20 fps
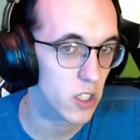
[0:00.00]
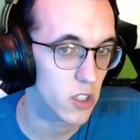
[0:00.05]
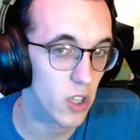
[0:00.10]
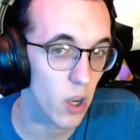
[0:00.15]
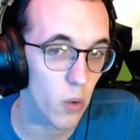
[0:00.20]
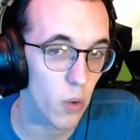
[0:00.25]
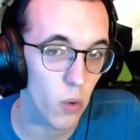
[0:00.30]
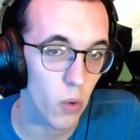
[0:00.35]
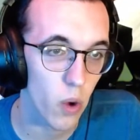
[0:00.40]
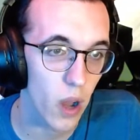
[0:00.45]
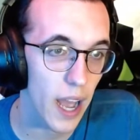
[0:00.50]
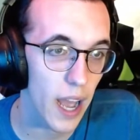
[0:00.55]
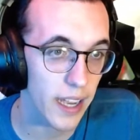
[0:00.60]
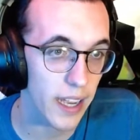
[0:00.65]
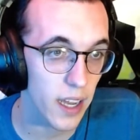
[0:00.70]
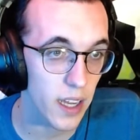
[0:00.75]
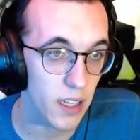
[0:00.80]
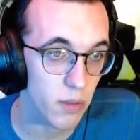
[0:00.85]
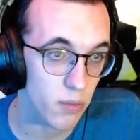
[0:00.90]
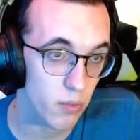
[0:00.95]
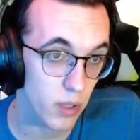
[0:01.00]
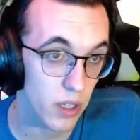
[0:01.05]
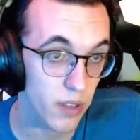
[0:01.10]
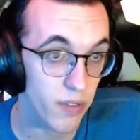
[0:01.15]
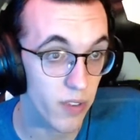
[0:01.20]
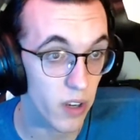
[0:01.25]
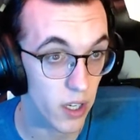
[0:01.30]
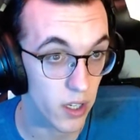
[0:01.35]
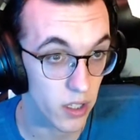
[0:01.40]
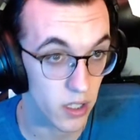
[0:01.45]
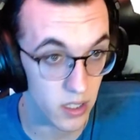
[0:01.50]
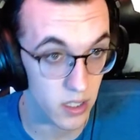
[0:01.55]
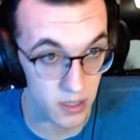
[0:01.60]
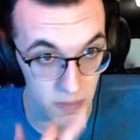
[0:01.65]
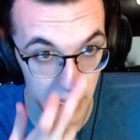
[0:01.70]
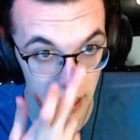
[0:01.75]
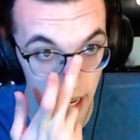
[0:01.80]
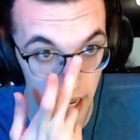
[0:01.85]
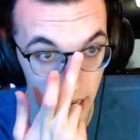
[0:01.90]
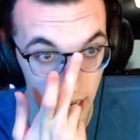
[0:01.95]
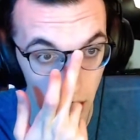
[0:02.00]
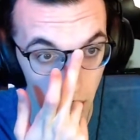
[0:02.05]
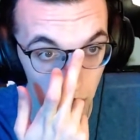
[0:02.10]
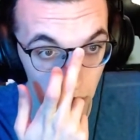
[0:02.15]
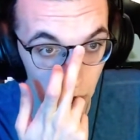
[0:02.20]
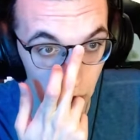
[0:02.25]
So I got a refund because I got